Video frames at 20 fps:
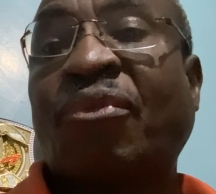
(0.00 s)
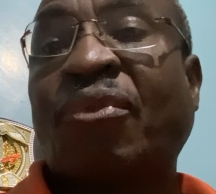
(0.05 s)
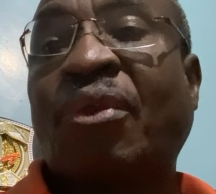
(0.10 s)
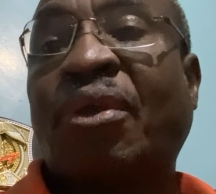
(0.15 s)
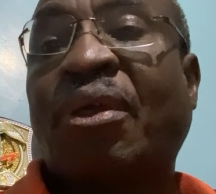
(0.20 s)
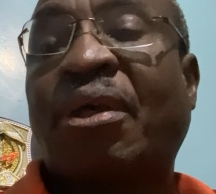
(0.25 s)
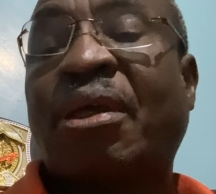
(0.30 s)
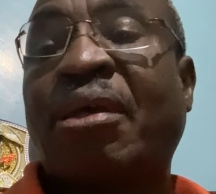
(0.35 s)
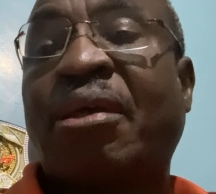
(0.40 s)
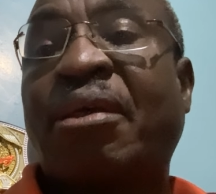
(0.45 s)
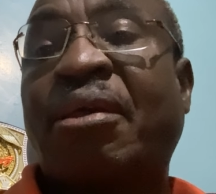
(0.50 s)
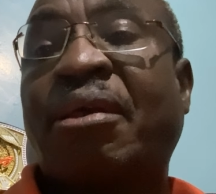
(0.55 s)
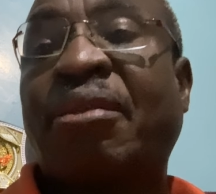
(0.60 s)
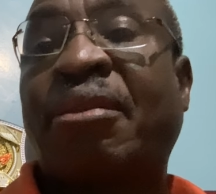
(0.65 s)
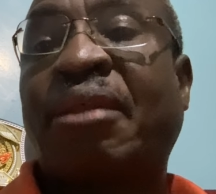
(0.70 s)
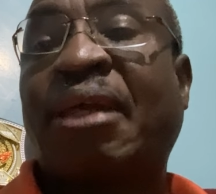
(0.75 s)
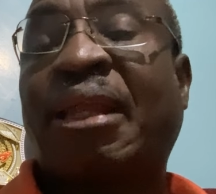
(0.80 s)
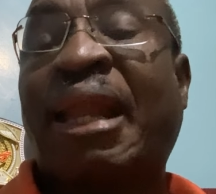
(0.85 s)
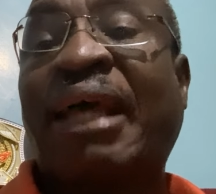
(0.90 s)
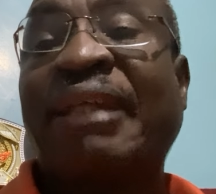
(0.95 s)

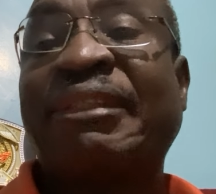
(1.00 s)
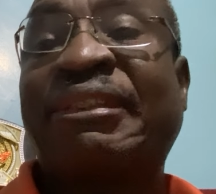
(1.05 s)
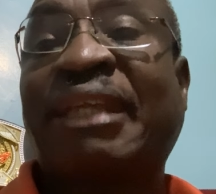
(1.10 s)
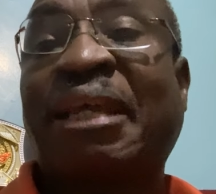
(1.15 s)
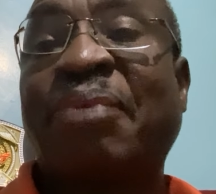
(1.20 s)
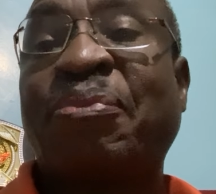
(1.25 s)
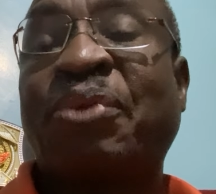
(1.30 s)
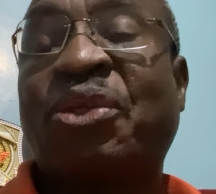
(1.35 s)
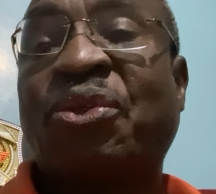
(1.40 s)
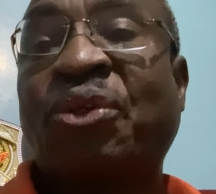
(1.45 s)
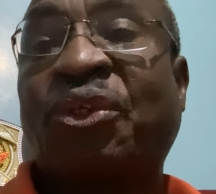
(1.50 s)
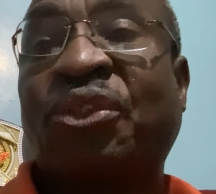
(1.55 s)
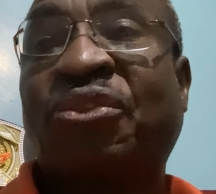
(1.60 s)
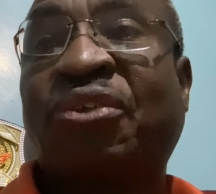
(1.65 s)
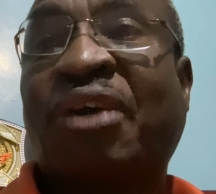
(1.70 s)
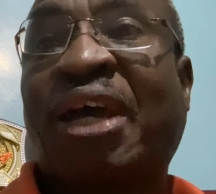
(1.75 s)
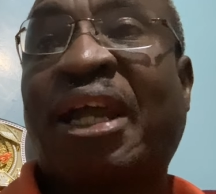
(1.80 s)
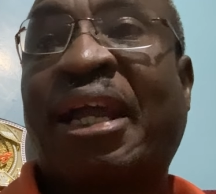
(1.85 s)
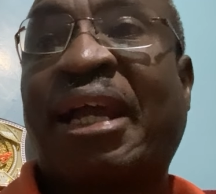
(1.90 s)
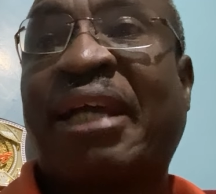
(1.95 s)
the last time it was
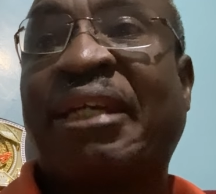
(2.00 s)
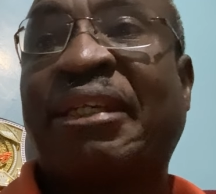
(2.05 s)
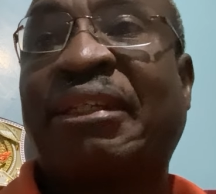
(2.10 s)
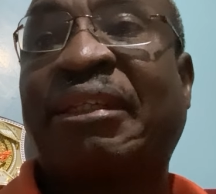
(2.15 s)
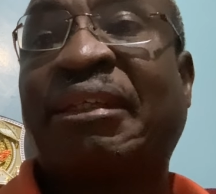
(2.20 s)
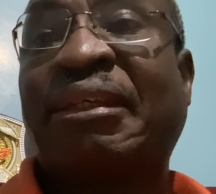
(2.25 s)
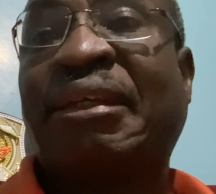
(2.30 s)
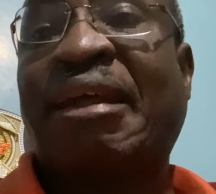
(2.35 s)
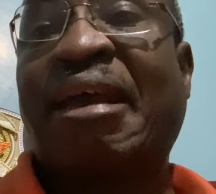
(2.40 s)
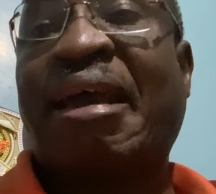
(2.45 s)
vacant,